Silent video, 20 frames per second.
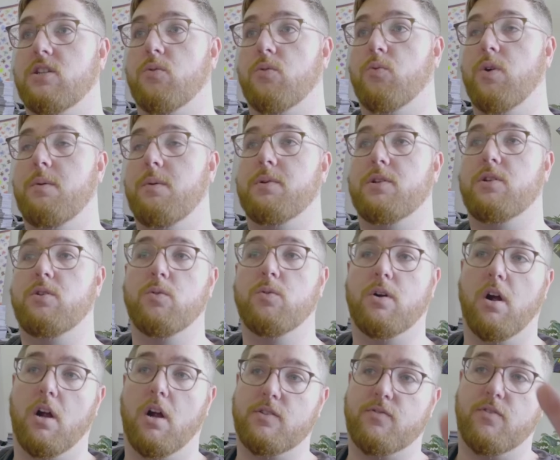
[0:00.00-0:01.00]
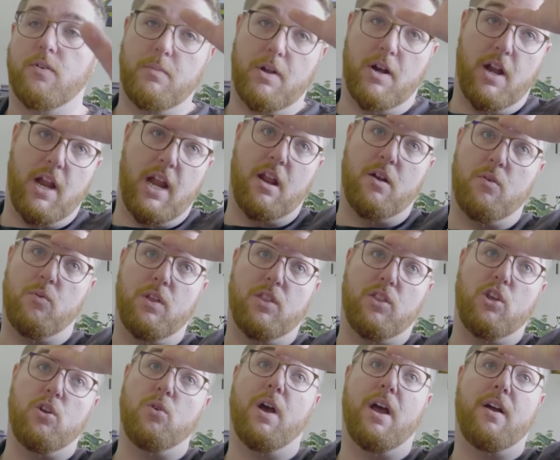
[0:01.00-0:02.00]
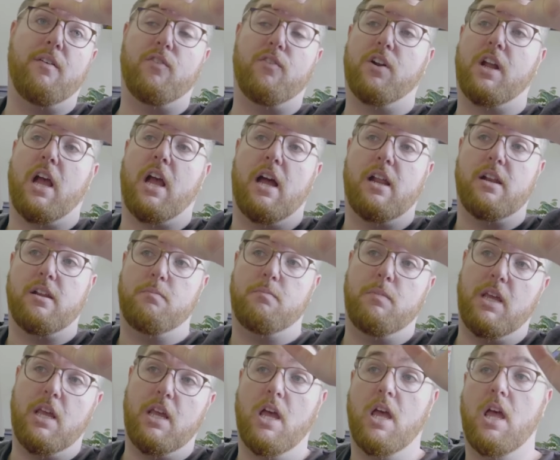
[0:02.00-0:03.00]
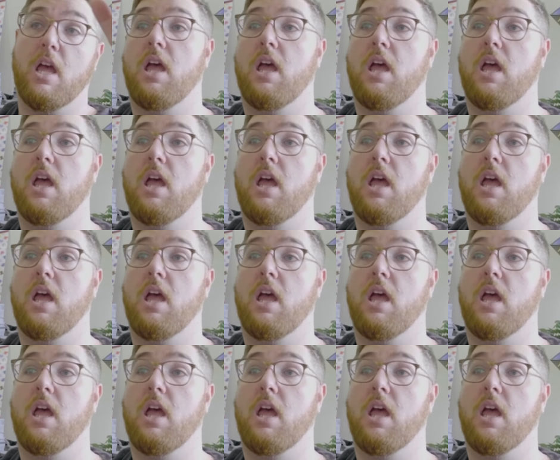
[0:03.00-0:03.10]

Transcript: rip 2 cards from their hand with You Have Forgotten Me.